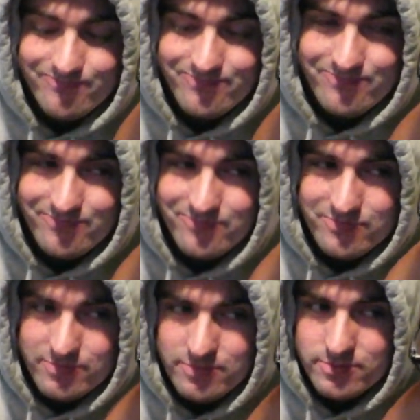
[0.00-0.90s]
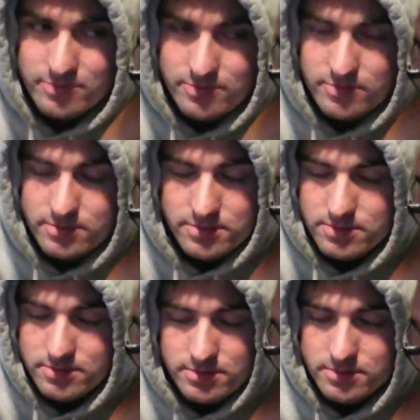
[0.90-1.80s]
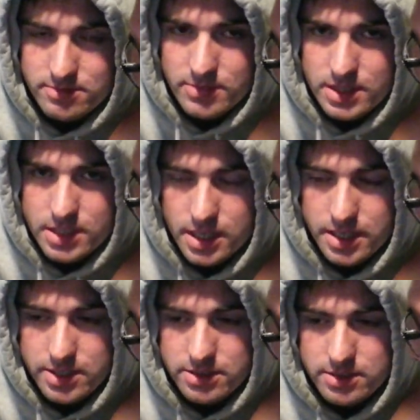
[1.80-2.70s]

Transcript: How are you feeling now? Tired